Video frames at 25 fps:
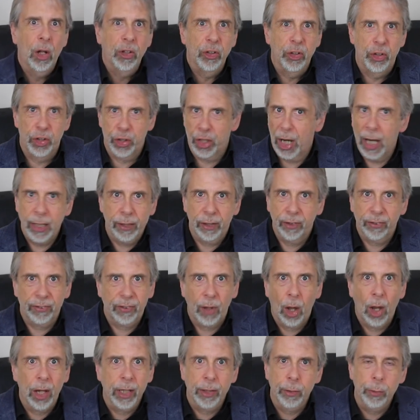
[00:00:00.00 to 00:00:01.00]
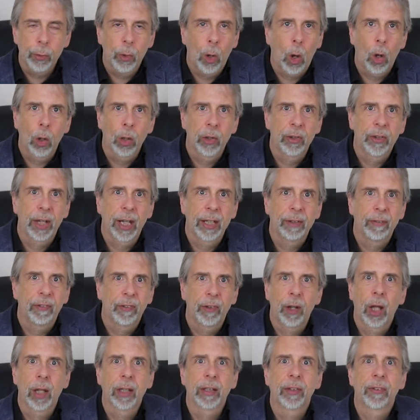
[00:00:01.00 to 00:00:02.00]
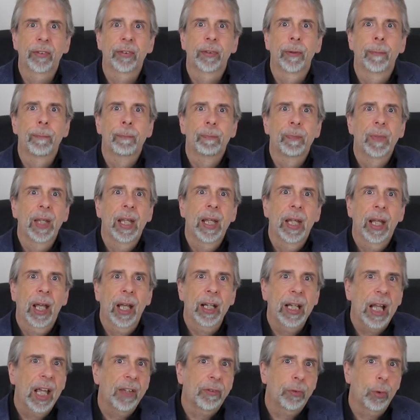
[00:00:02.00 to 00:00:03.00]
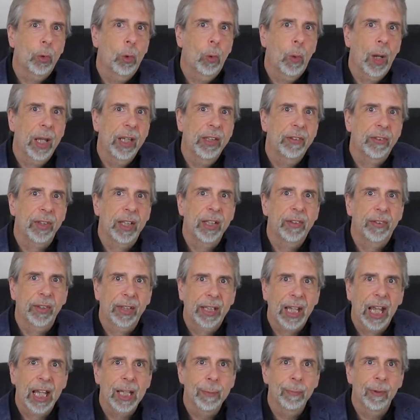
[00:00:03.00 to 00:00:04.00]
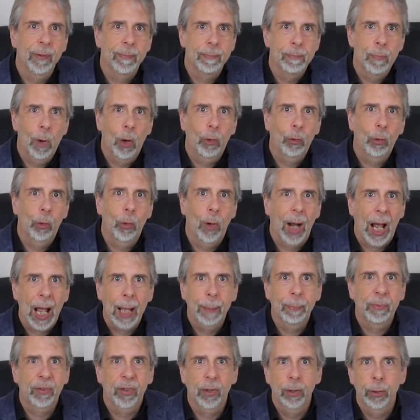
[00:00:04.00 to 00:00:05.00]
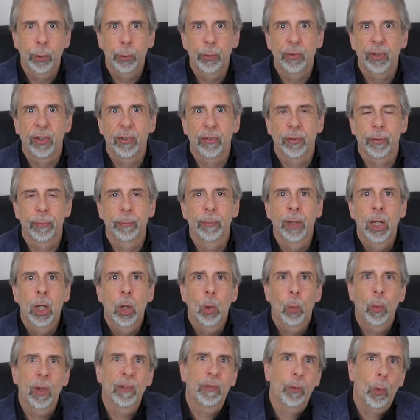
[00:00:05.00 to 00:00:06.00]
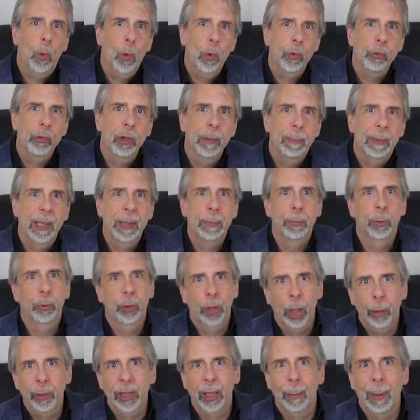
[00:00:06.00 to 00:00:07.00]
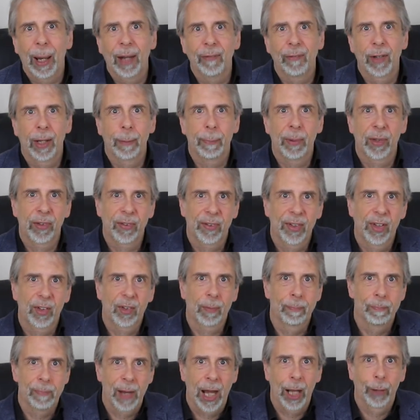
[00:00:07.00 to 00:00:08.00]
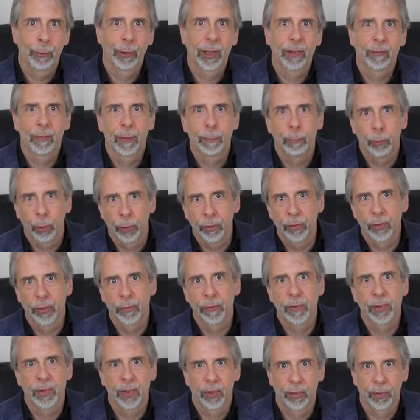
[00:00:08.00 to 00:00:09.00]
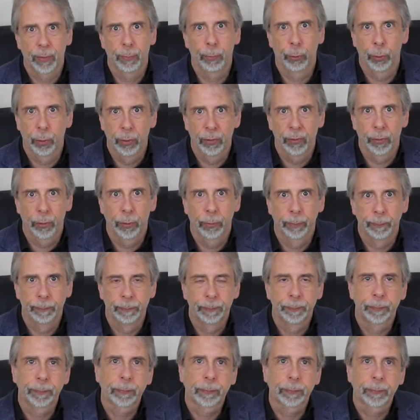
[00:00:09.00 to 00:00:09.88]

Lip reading: genocidal holiday flights. And as always, it's a game of moral absolutism, with ordinary people going about their business bearing the brunt of the disapproval.